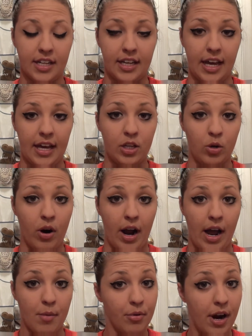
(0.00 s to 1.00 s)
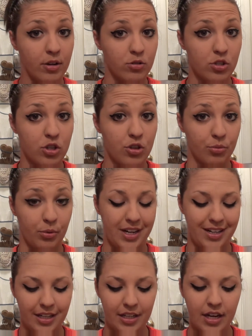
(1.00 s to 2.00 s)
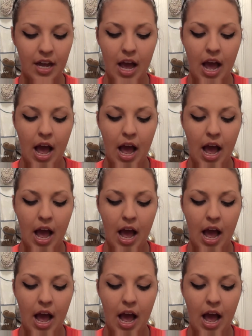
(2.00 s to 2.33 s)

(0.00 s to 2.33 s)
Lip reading: to get your eyebrows threaded,